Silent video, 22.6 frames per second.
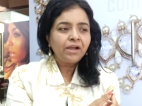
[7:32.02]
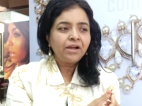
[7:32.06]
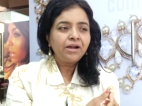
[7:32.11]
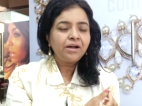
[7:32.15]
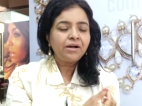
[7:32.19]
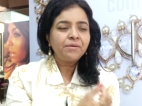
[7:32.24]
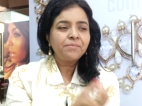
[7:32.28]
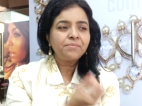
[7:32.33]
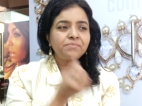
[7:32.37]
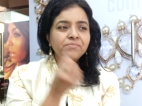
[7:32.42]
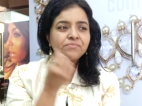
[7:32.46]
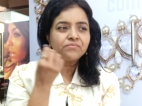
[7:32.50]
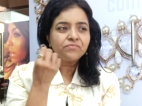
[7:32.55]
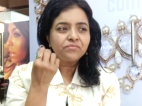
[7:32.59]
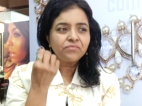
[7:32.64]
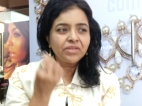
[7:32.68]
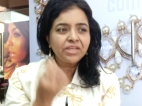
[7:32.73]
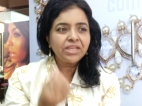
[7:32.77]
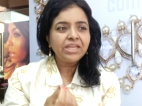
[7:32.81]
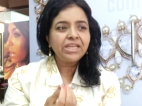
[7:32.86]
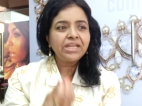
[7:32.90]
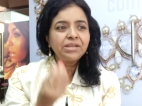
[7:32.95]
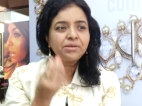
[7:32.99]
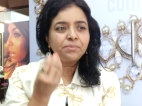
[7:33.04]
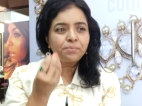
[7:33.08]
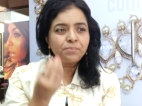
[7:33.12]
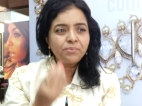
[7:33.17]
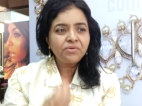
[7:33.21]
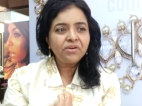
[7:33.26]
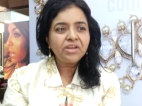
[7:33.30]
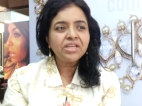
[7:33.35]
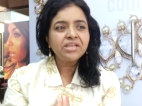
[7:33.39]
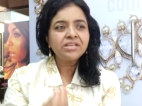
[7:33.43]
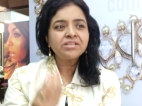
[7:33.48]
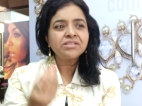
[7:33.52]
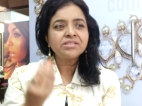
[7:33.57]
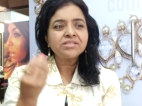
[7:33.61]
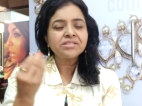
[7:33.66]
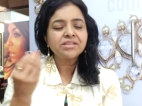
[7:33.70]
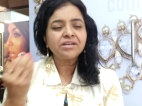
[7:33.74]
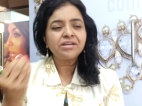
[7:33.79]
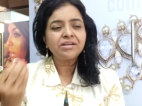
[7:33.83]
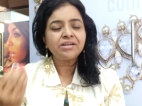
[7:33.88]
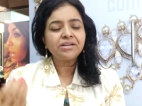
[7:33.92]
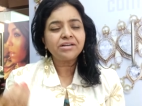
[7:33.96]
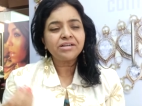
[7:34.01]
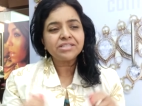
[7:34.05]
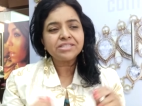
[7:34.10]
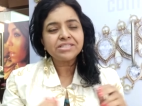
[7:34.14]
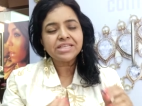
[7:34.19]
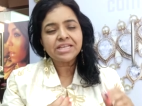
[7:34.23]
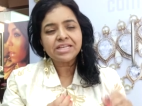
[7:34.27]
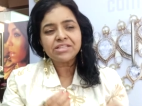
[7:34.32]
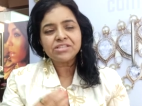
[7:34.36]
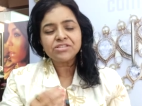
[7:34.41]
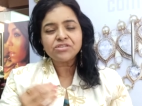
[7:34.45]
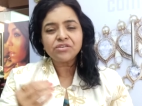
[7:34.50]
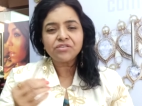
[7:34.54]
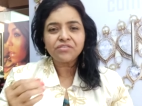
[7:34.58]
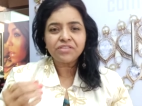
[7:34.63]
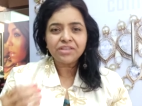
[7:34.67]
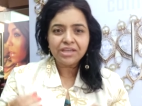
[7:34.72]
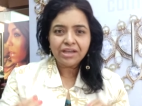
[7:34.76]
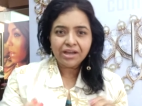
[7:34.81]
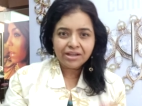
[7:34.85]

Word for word: um, it brings a sense of the